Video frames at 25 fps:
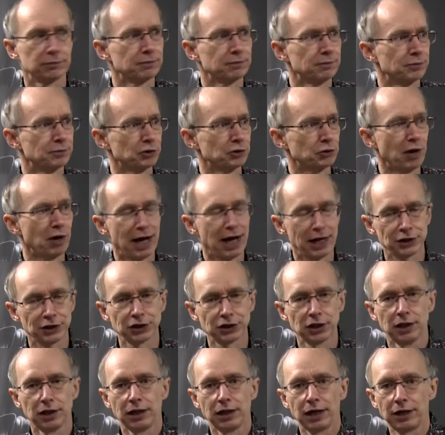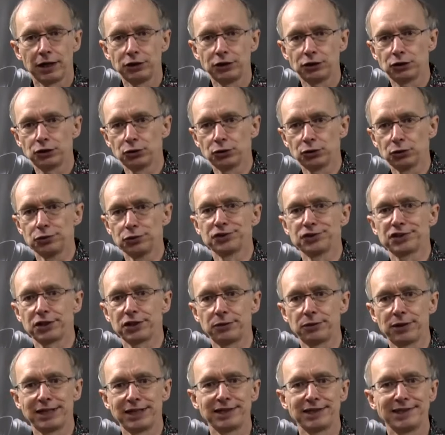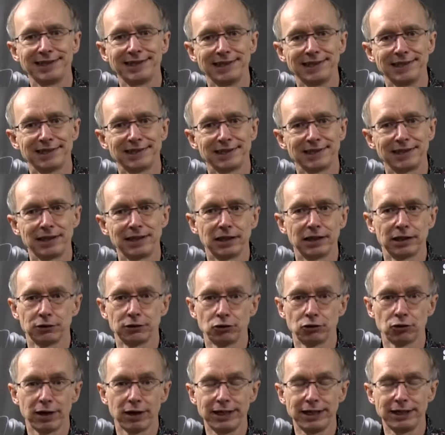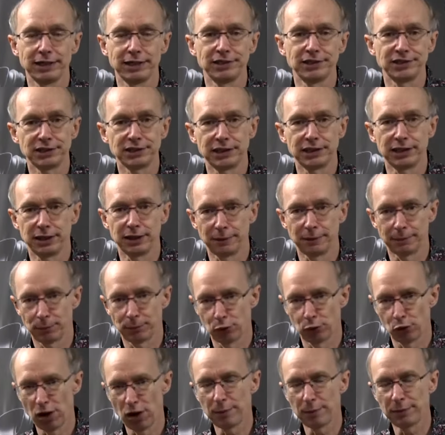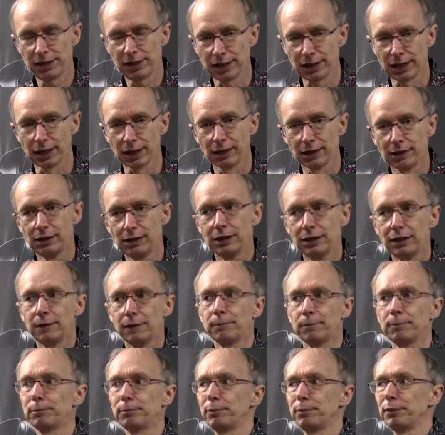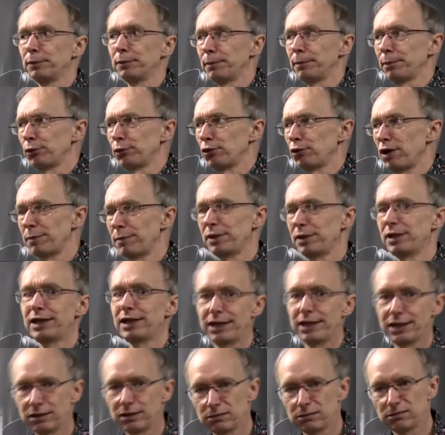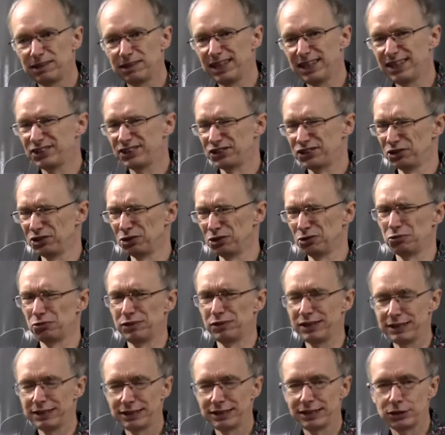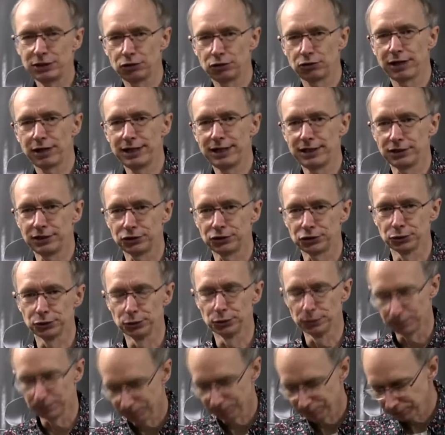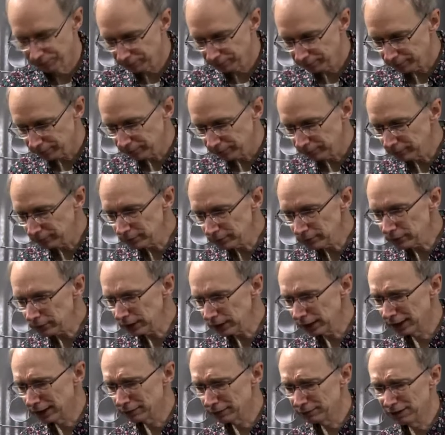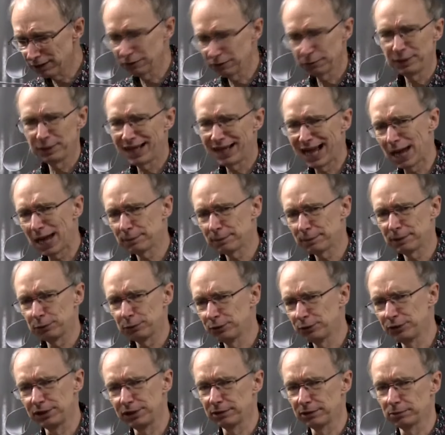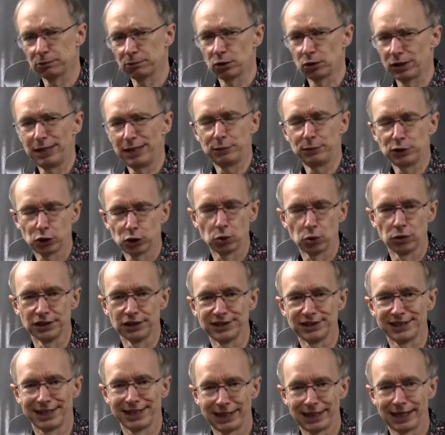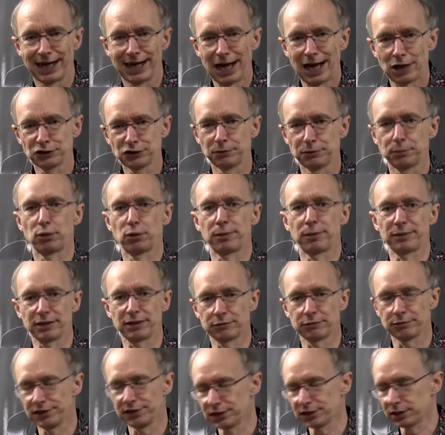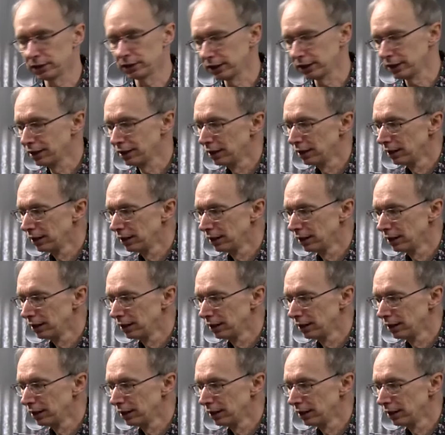Scratch, and you can also edit it and grade it in Premiere. But Premiere, it's not really a grading tool. And I've never been happy with the image quality that I get out of Premiere recently.